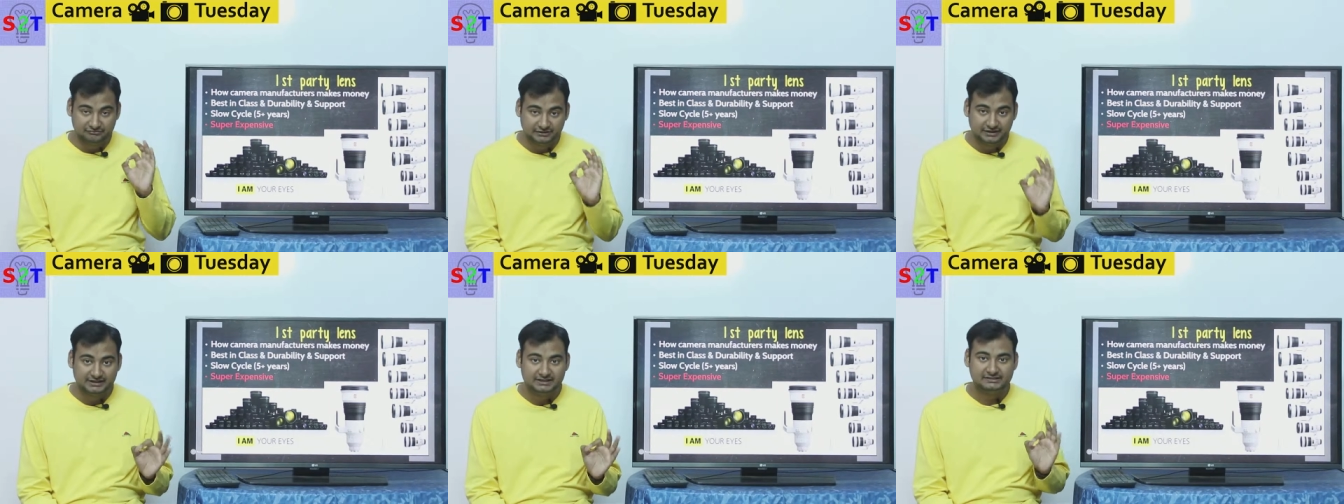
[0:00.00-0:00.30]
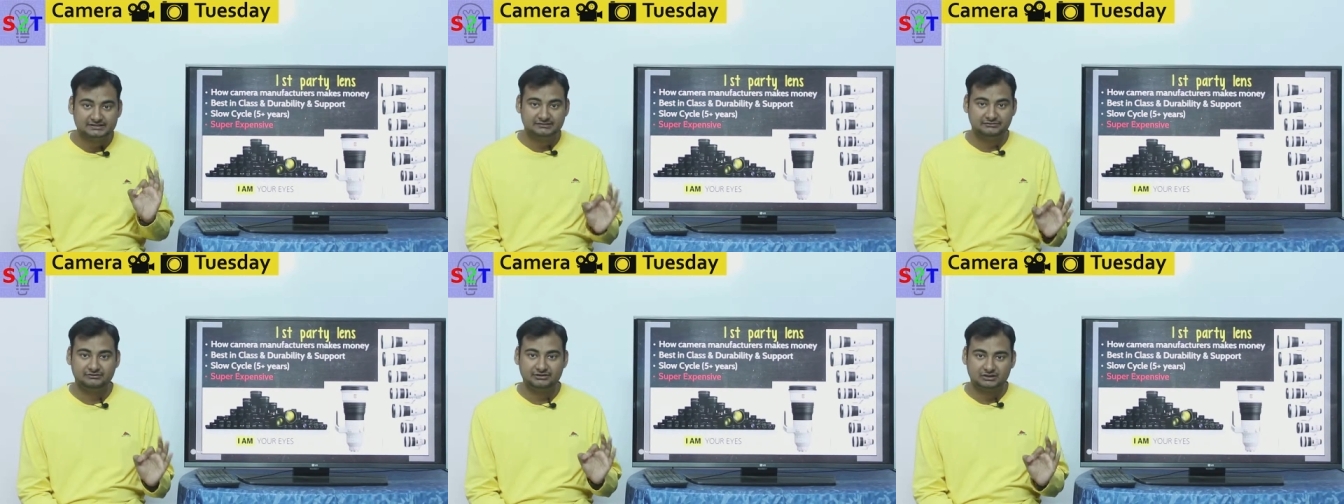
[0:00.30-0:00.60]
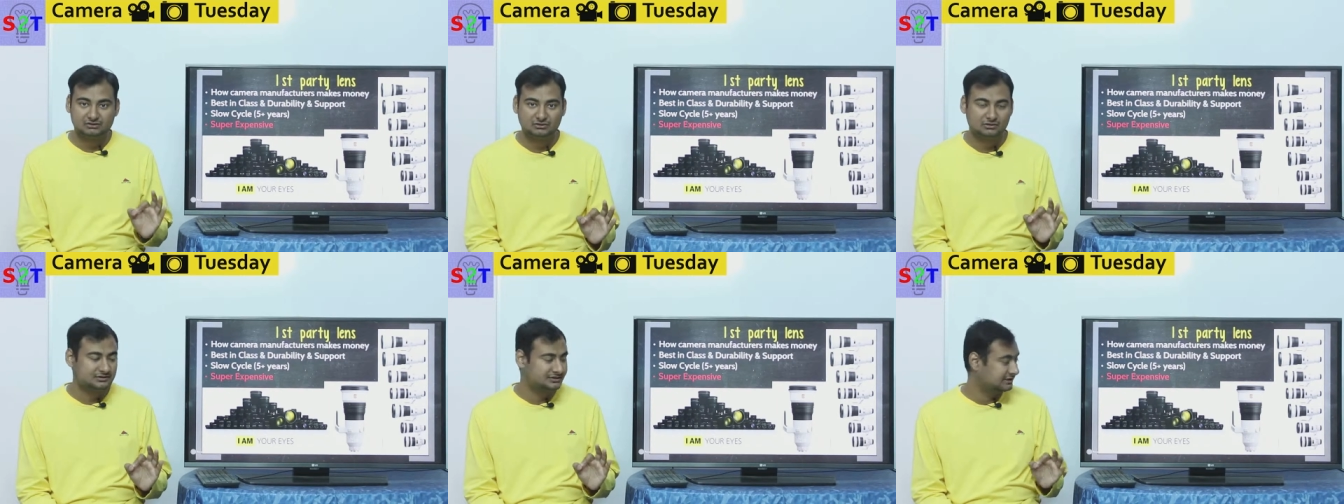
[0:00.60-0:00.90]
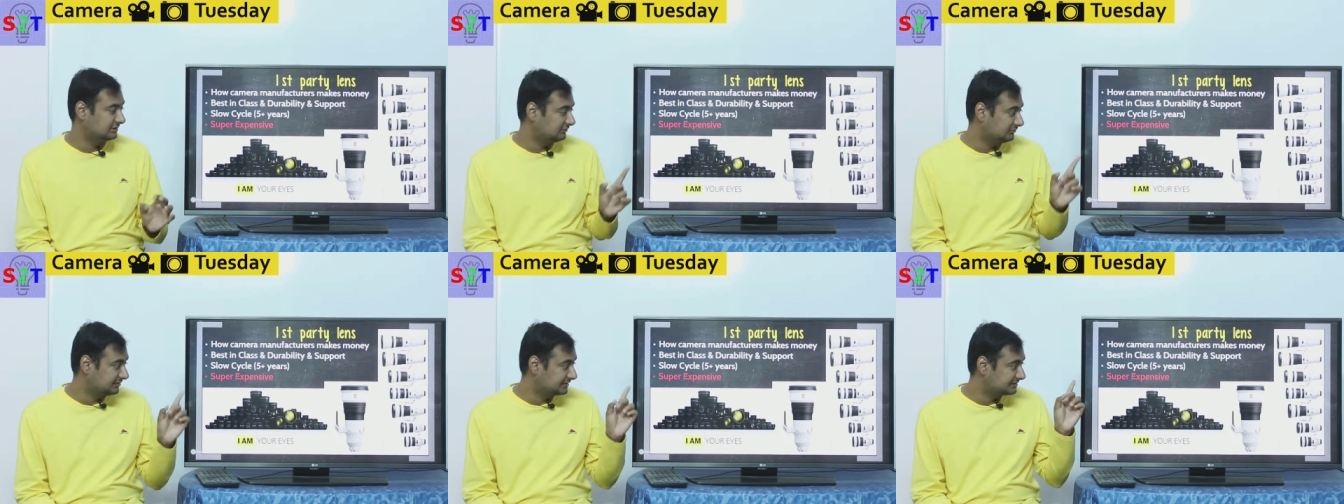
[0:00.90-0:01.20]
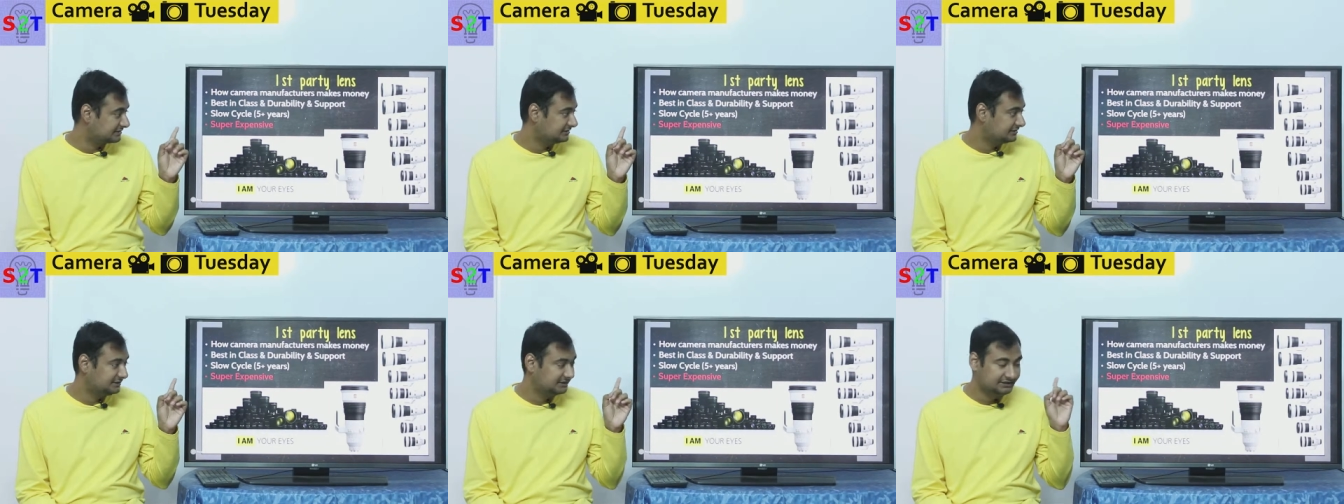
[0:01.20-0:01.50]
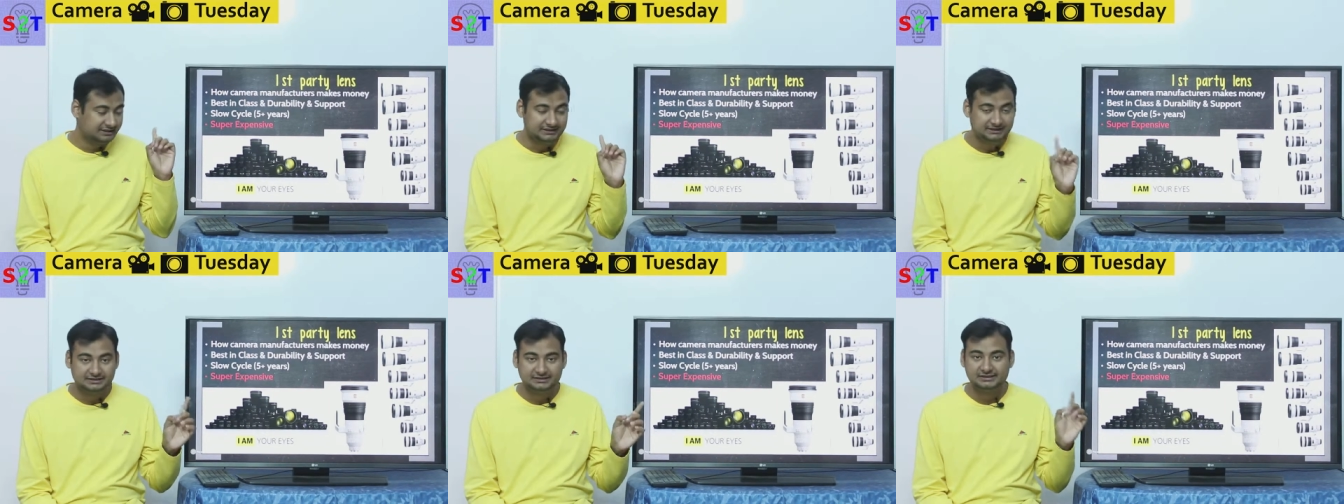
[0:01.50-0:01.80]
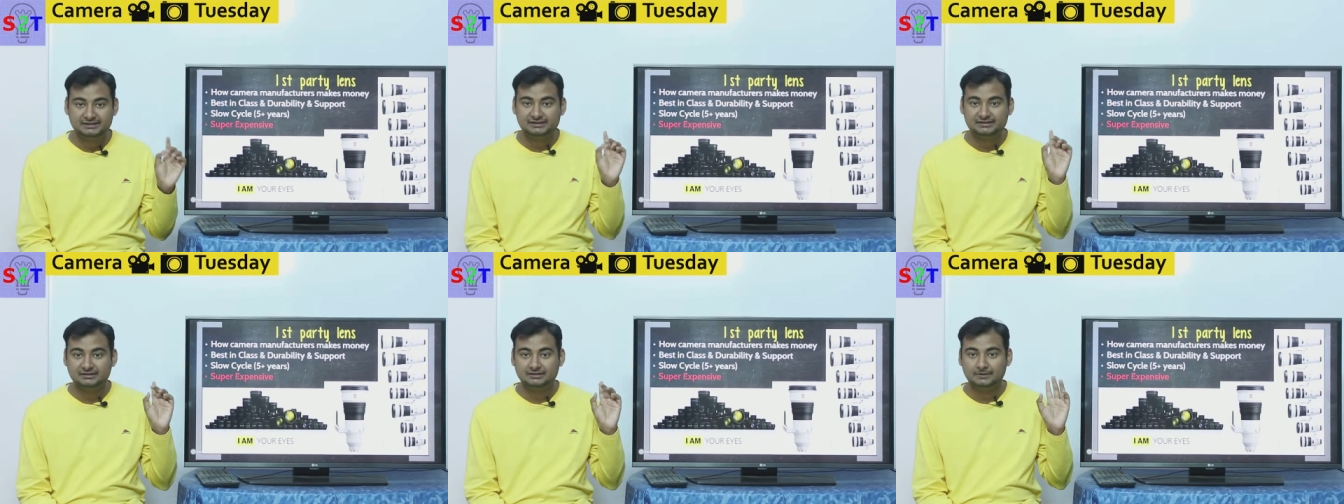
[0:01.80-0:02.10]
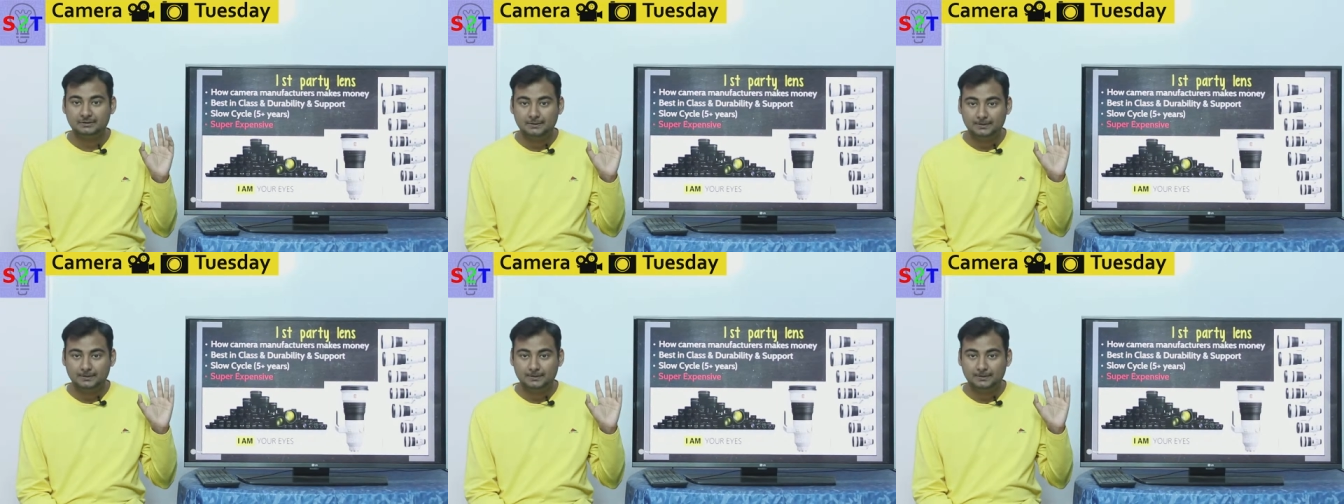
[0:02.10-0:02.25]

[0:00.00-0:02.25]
very severe consequence it is